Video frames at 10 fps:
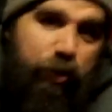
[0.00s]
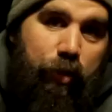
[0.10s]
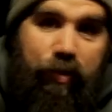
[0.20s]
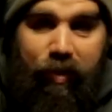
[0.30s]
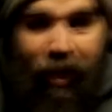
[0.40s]

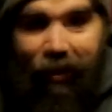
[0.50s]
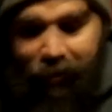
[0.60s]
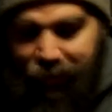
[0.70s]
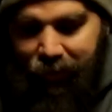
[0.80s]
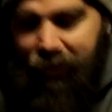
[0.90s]
should say
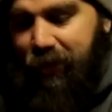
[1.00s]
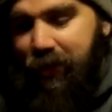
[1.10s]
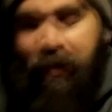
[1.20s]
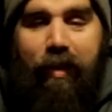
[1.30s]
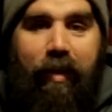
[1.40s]
that
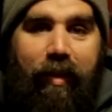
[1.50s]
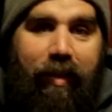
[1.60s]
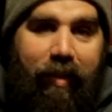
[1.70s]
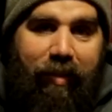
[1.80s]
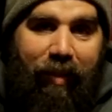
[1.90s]

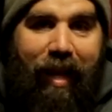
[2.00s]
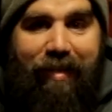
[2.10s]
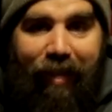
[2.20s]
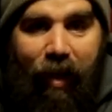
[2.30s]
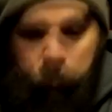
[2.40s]
the last thing